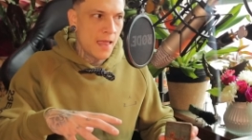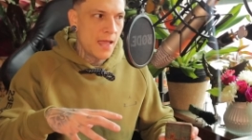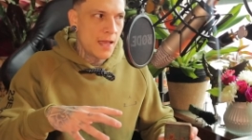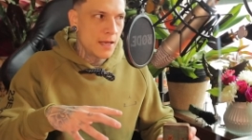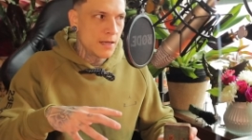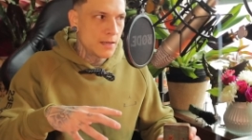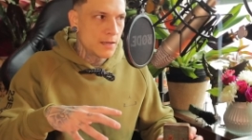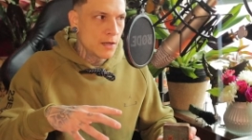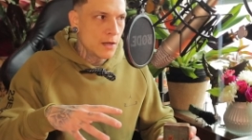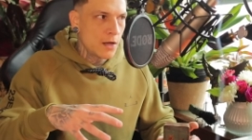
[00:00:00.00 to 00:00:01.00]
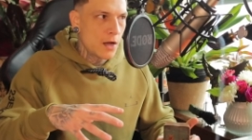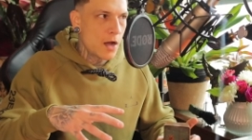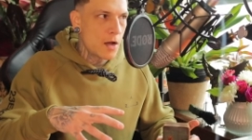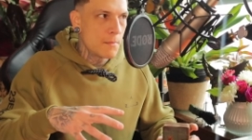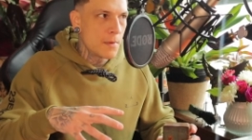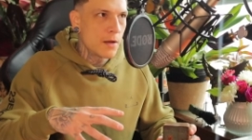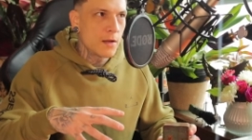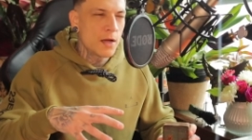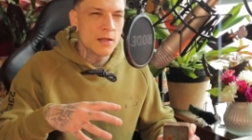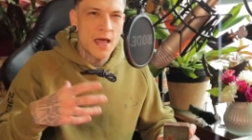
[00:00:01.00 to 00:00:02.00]
And
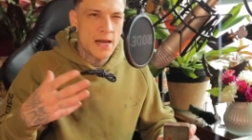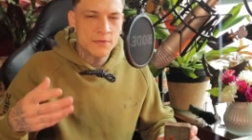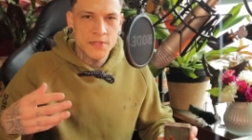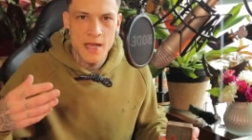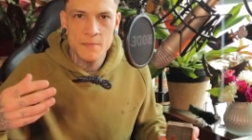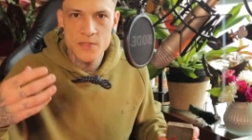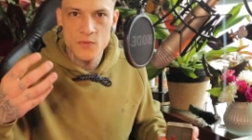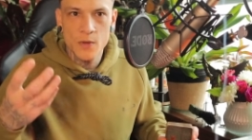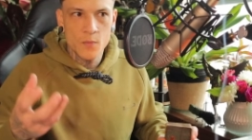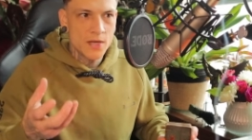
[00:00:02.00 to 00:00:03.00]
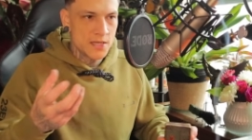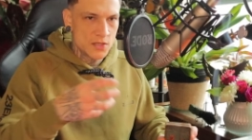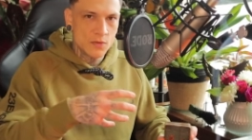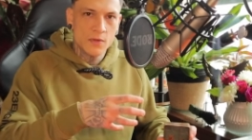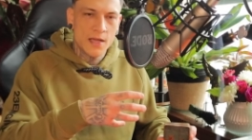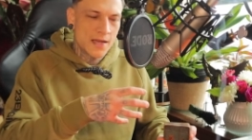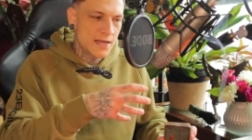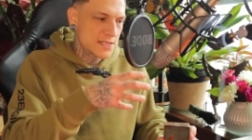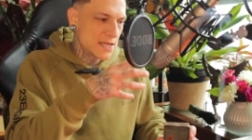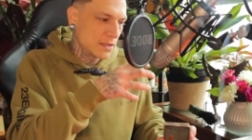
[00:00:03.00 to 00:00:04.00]
a lot of times when we do, like
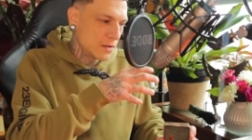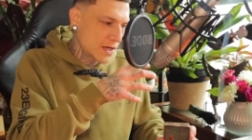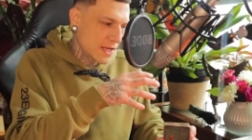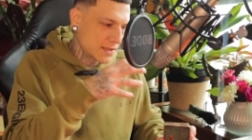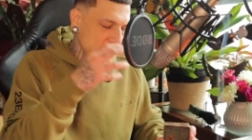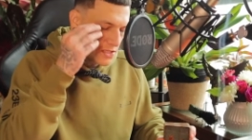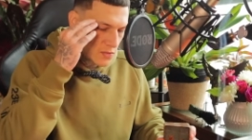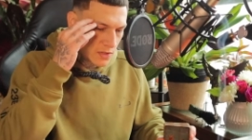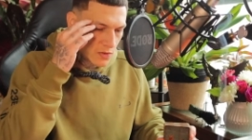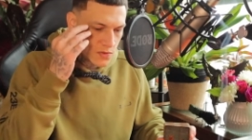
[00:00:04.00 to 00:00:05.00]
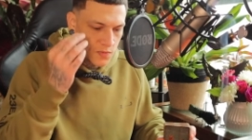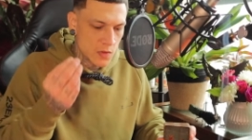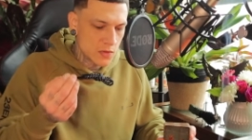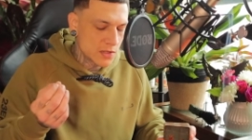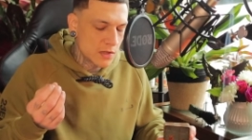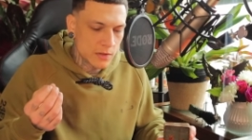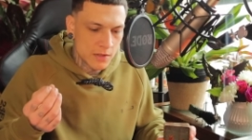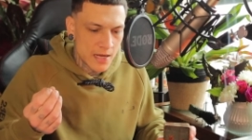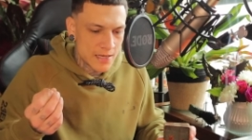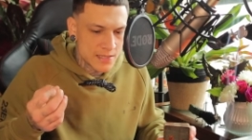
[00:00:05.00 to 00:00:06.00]
I said, look at things with those rose-colored
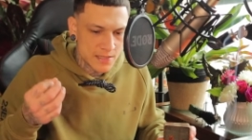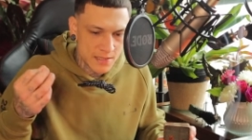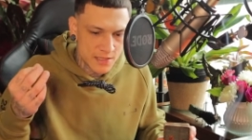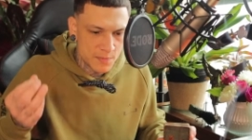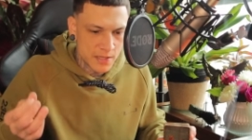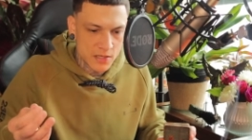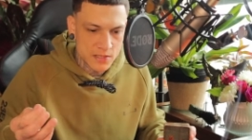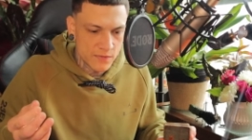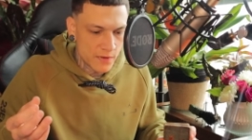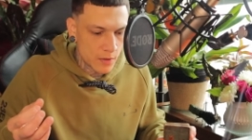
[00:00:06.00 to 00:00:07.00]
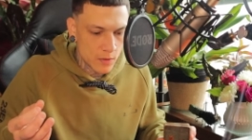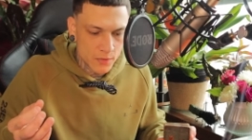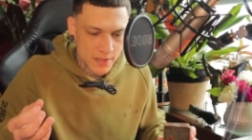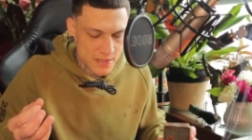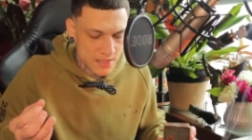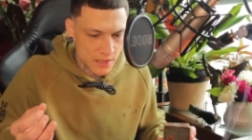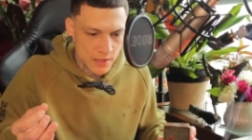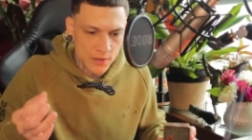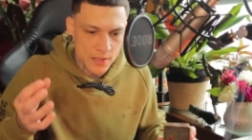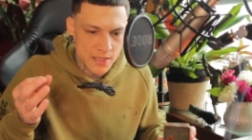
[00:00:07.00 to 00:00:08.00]
glasses, it's because of our own
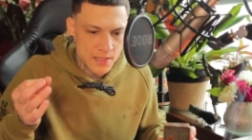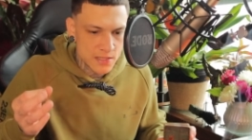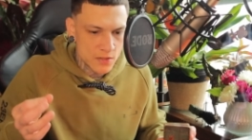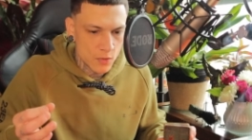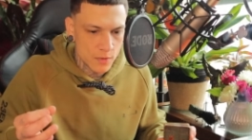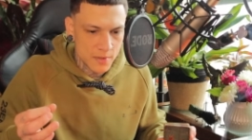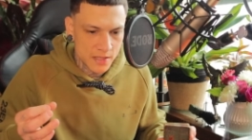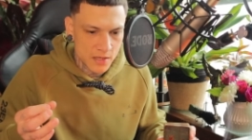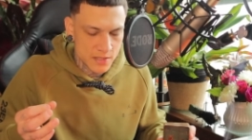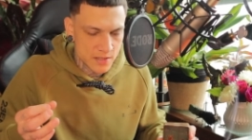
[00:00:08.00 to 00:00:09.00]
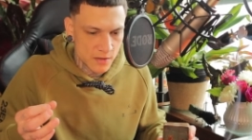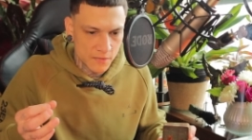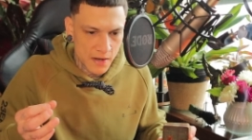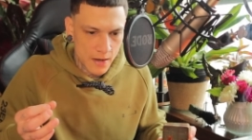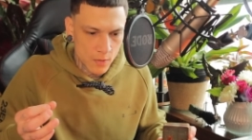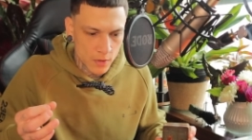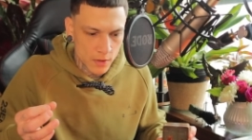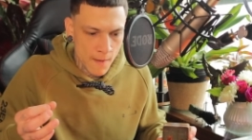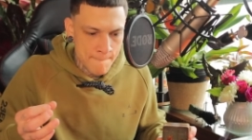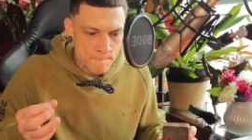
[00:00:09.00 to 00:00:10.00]
insecurities or because of
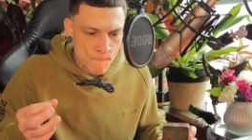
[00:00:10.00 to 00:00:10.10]
our